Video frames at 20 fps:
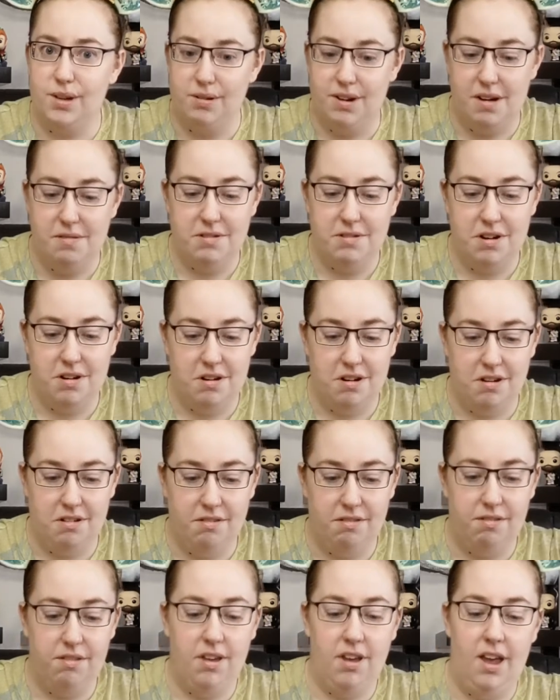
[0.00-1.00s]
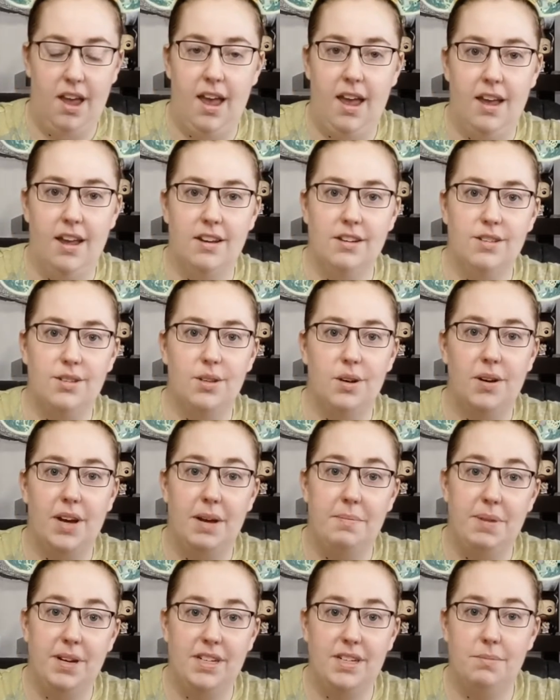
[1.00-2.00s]
so down to earth, and so
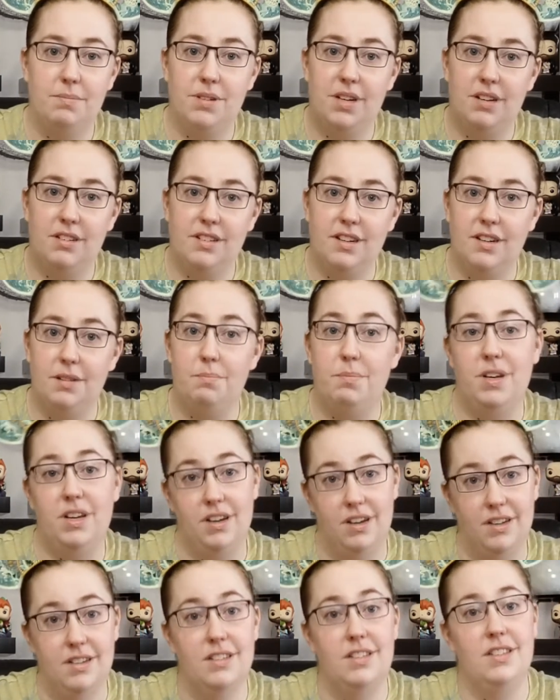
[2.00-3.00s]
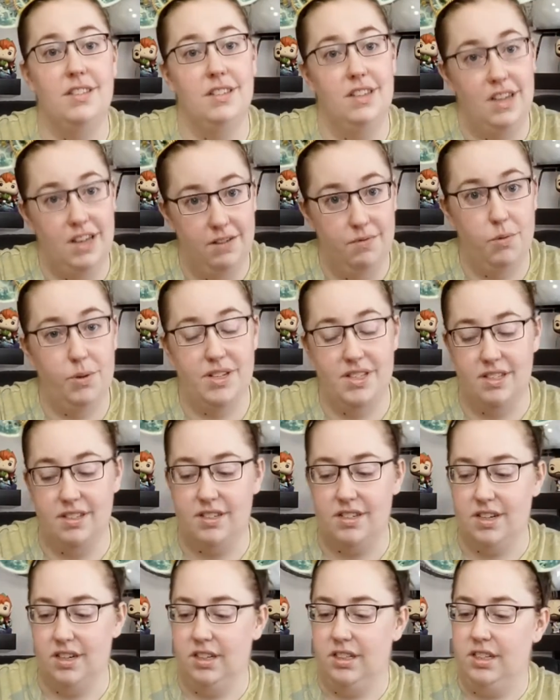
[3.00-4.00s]
I picked up Tuck Tuck because he
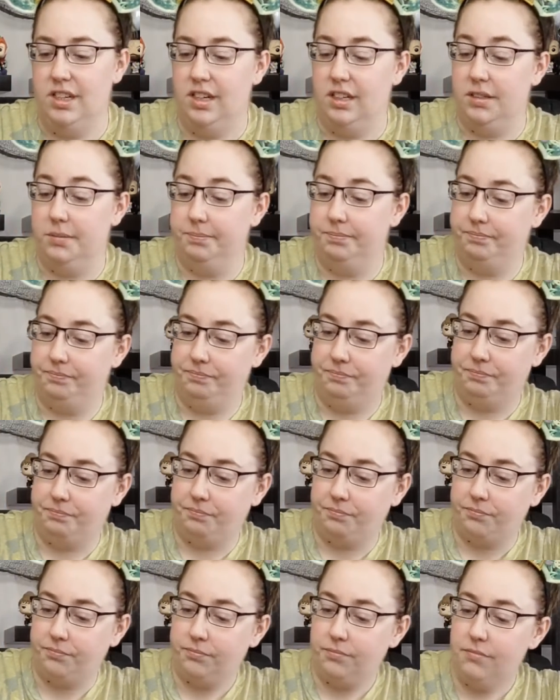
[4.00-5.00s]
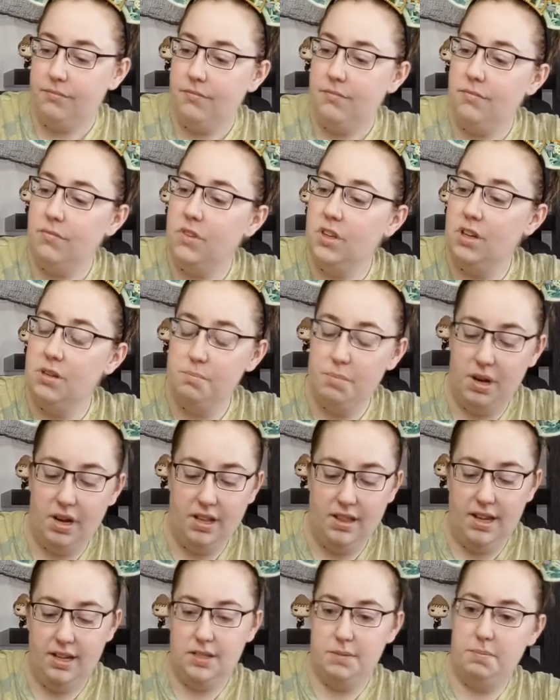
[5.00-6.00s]
voices Tuck Tuck.
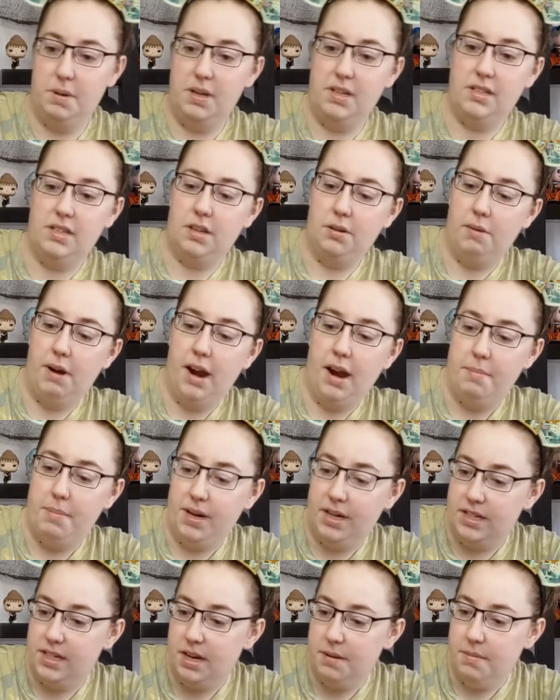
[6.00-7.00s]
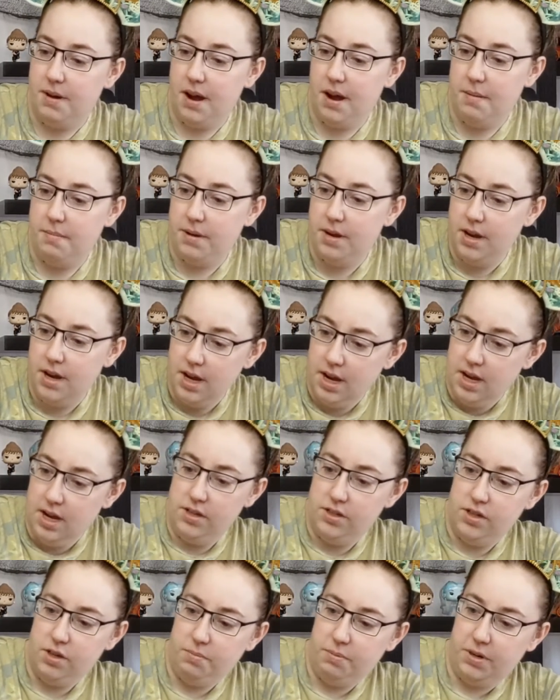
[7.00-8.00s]
But that's basically why I picked him up.
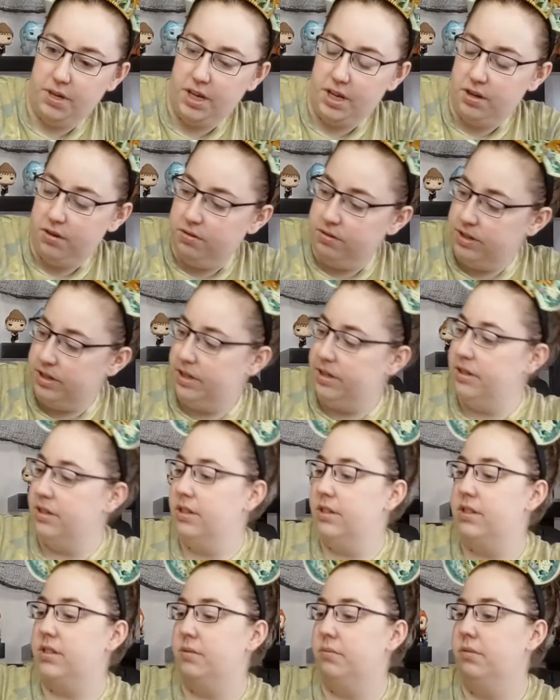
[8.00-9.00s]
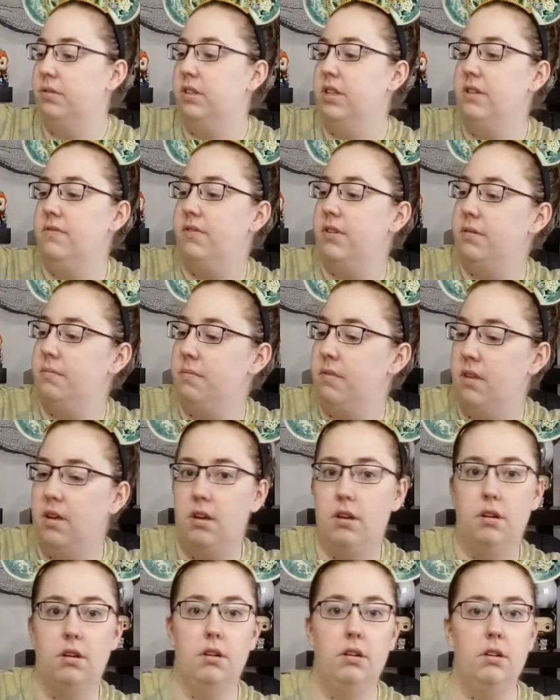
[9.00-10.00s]
Super cute. So we'll leave him
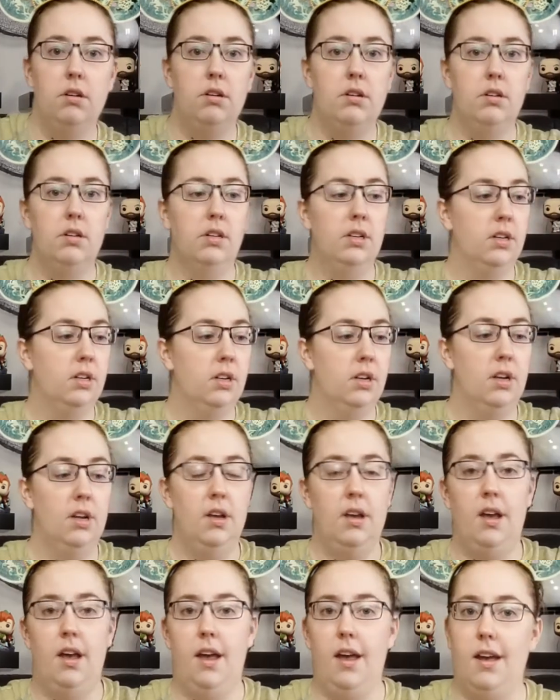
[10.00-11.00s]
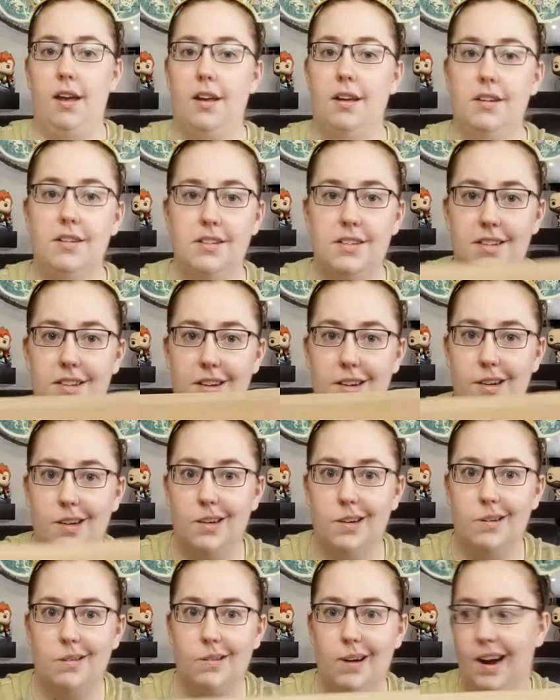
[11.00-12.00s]
there and
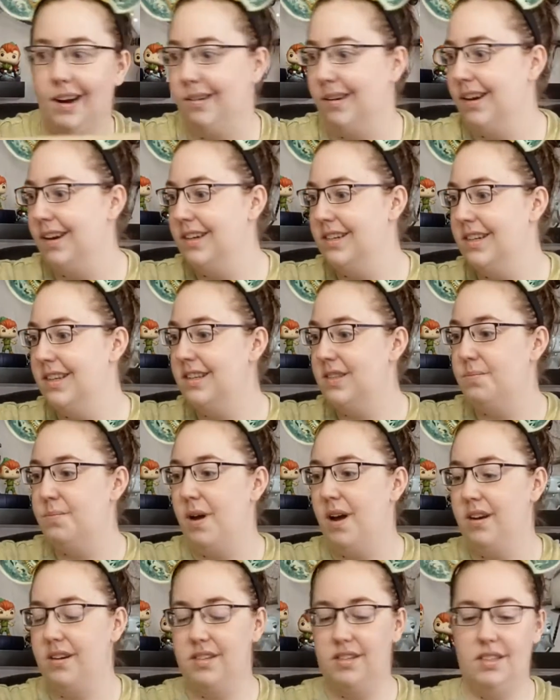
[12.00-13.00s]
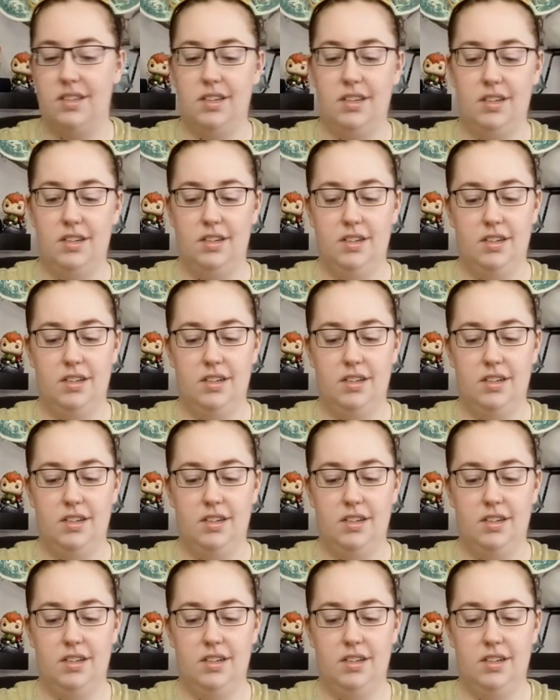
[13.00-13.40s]
crack right into this box.